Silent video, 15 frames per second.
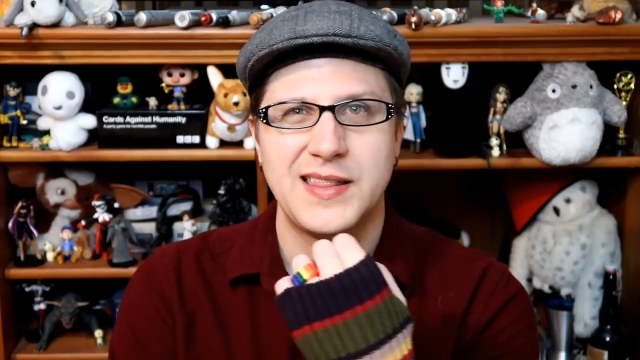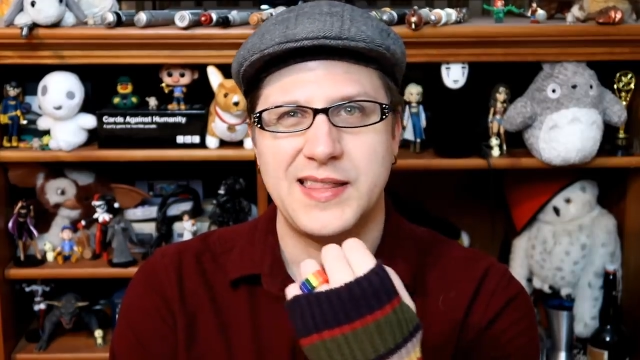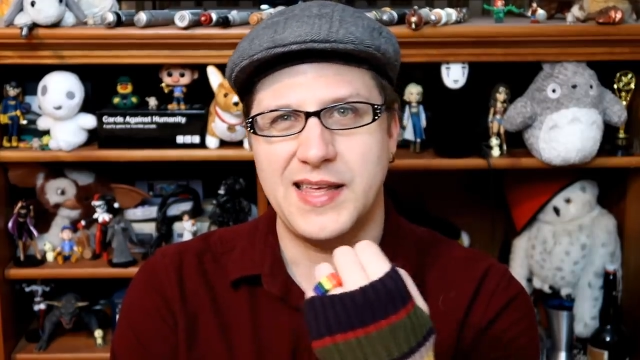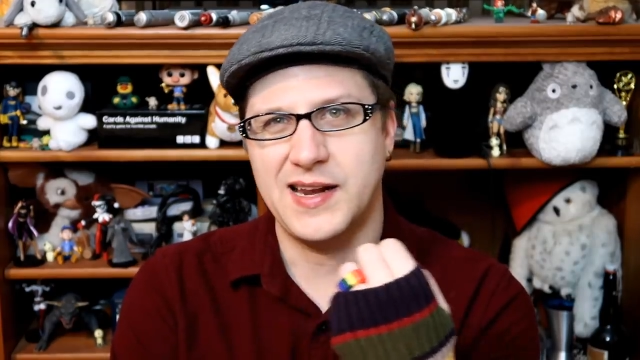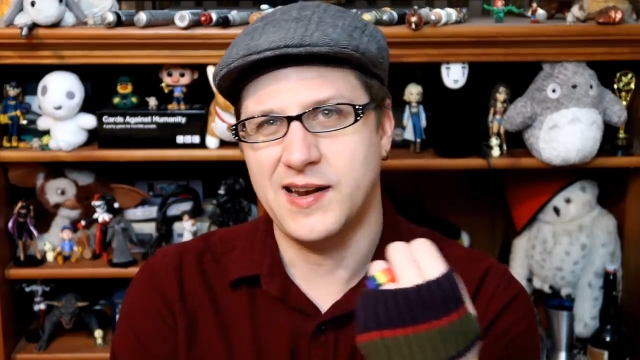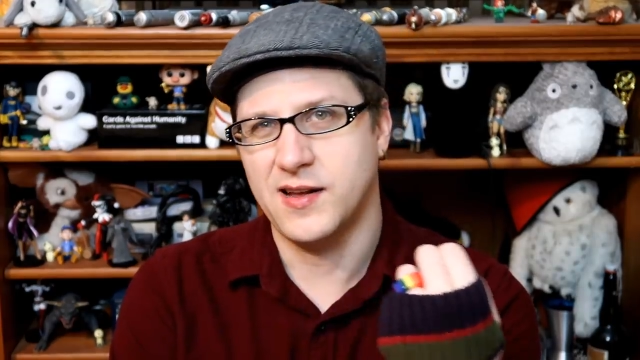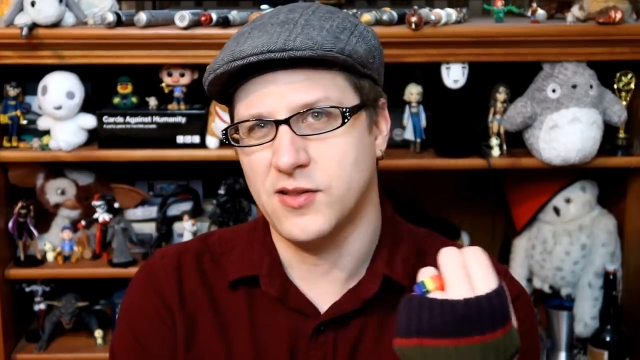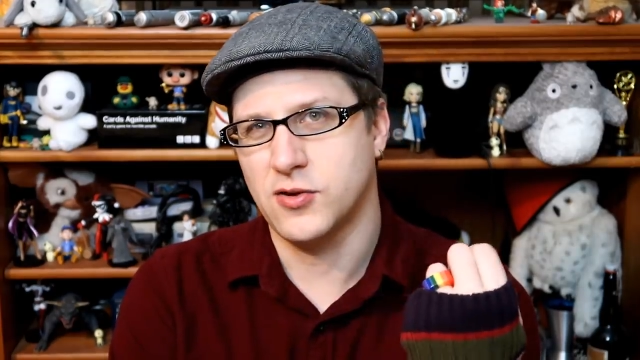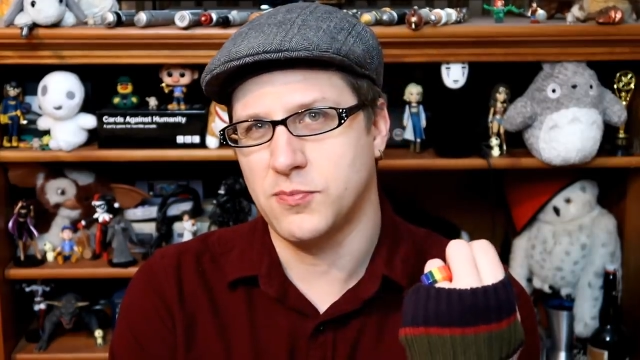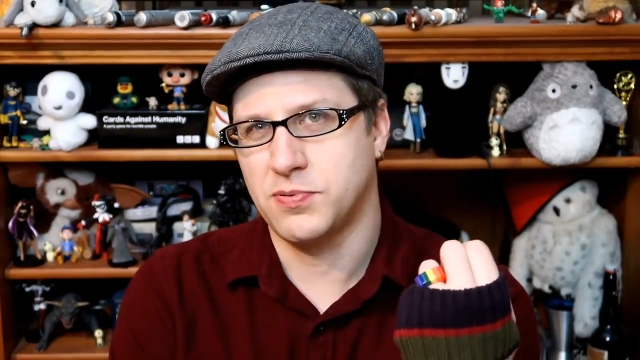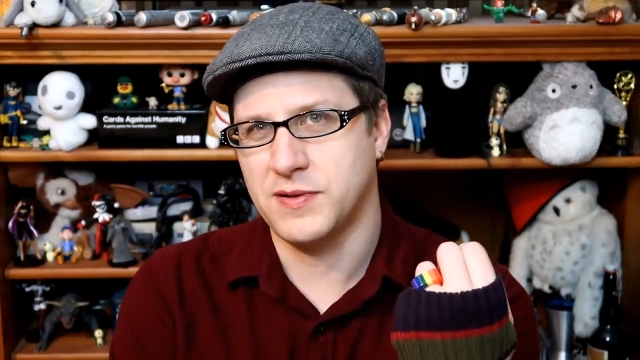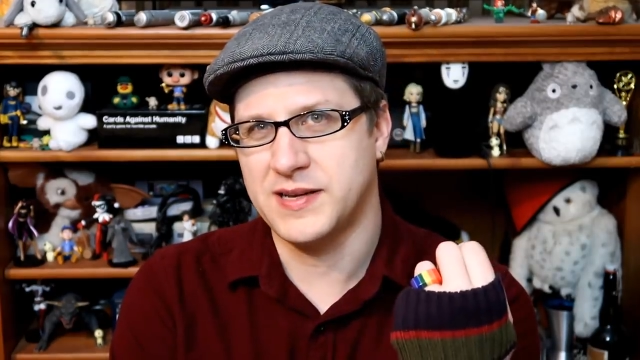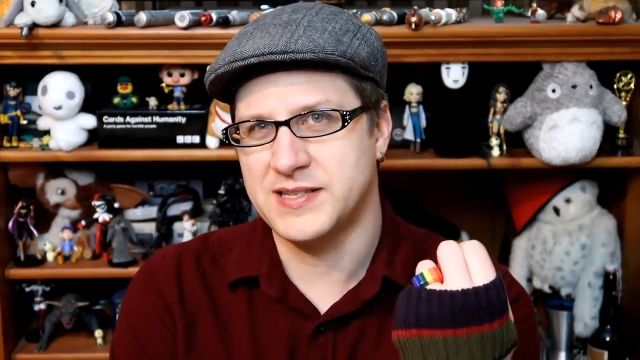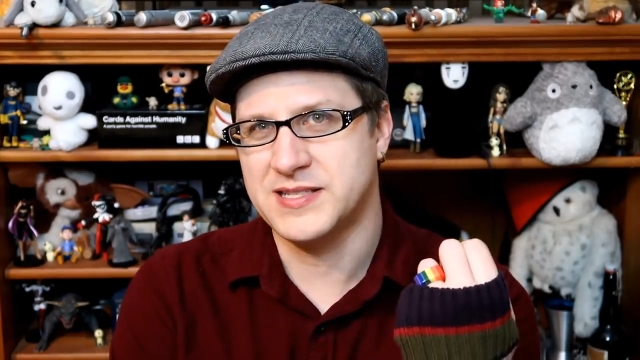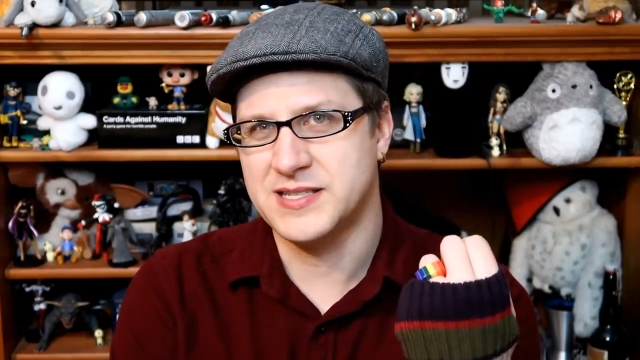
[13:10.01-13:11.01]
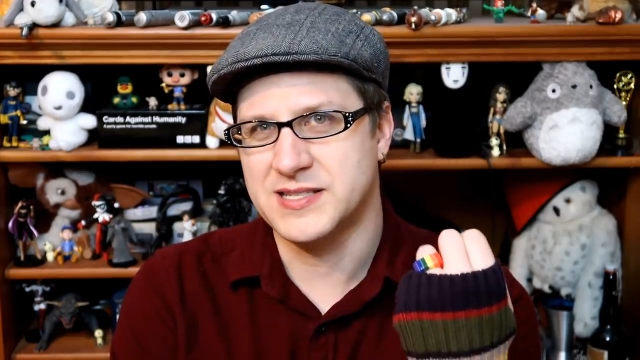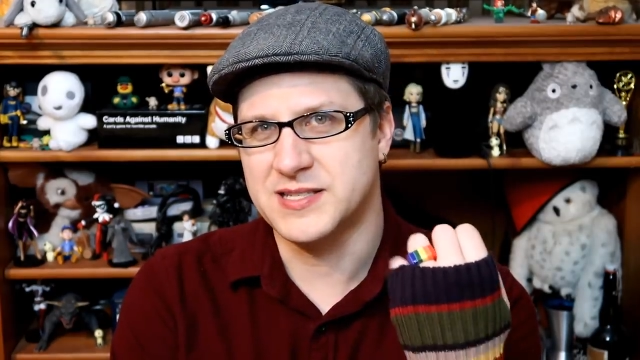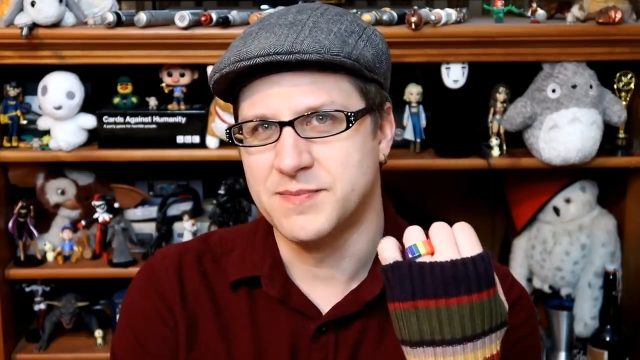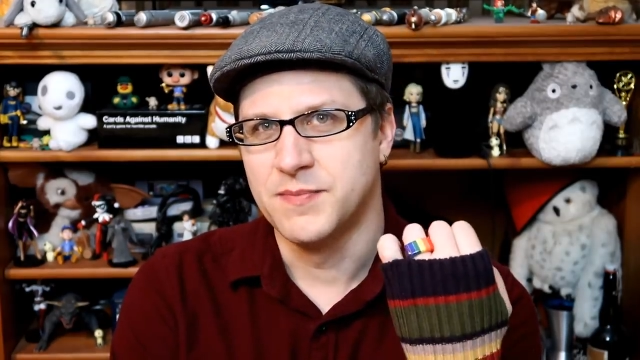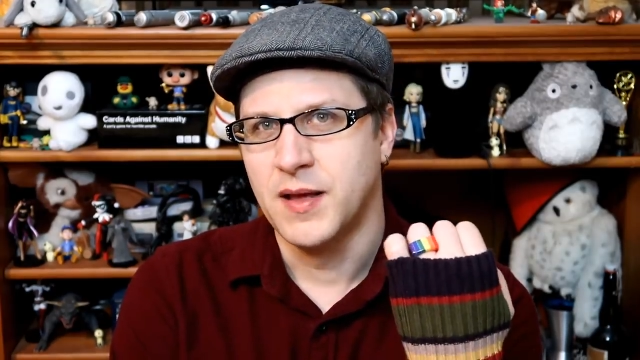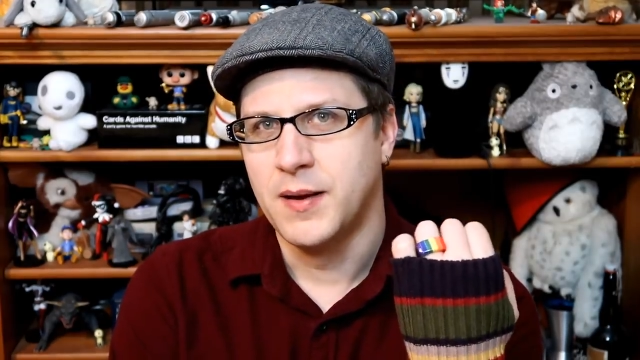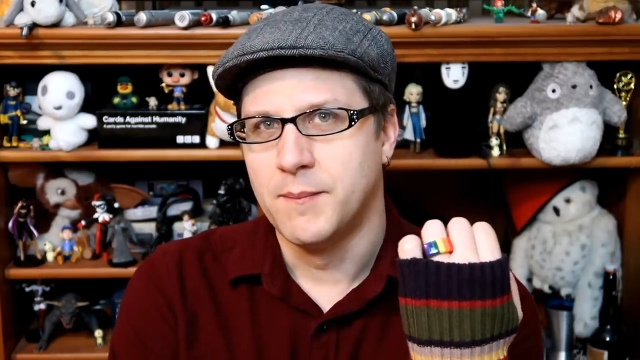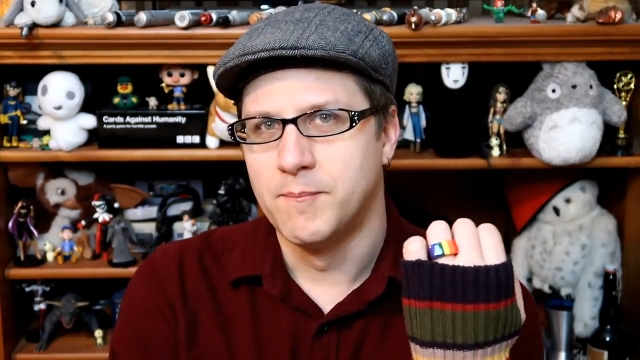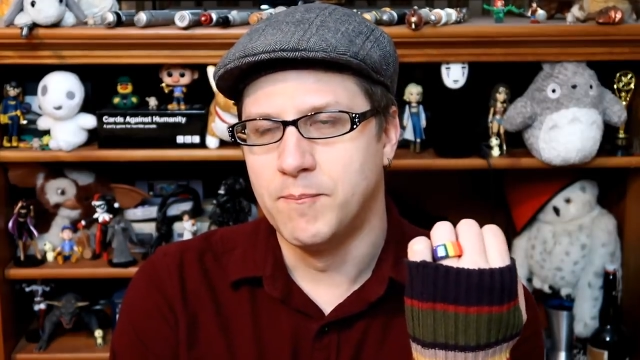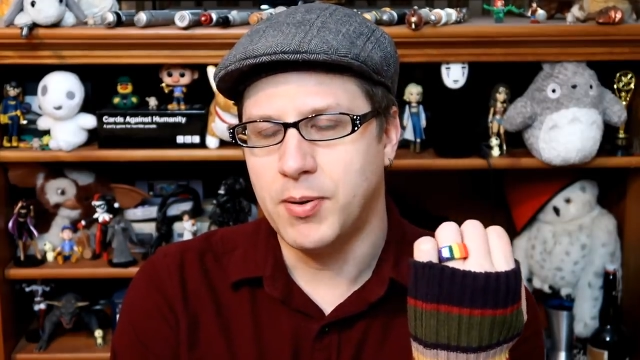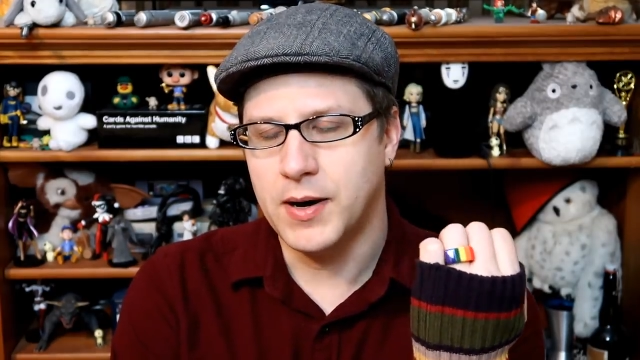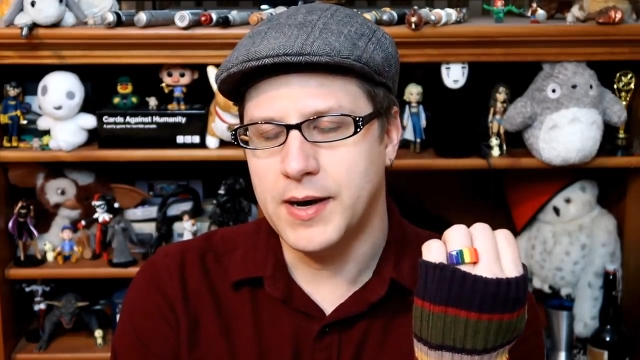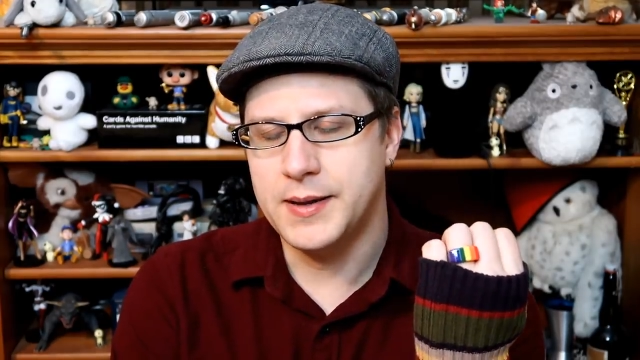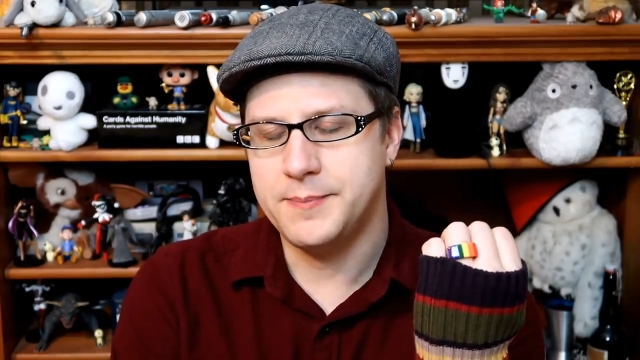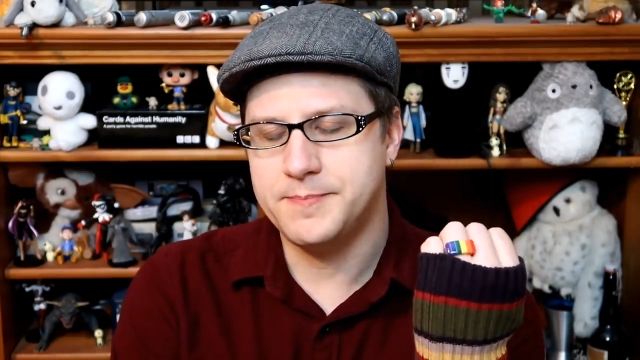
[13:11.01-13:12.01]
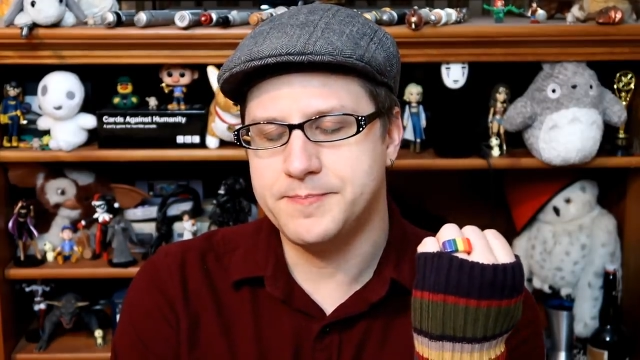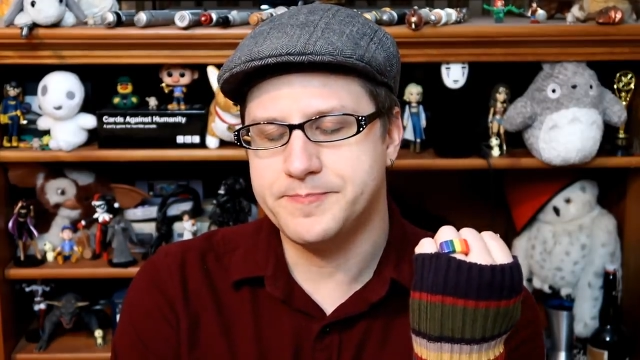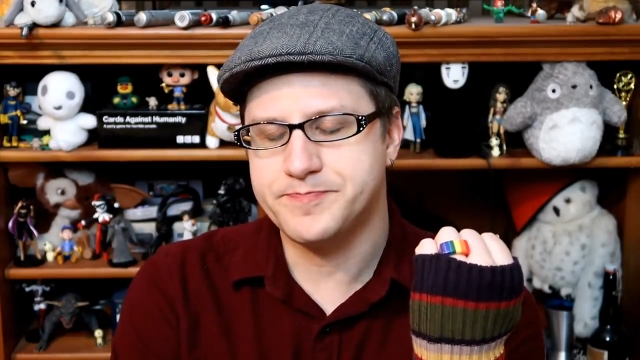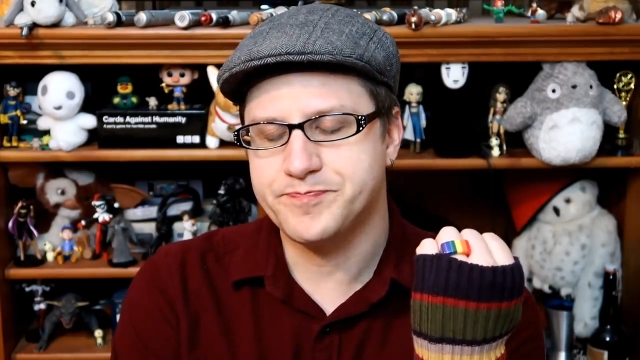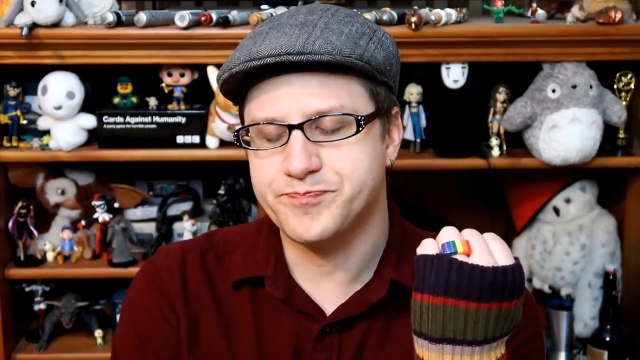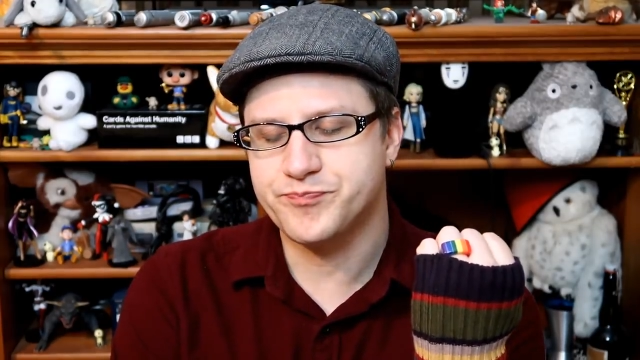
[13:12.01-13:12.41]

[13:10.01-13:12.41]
than in other places. But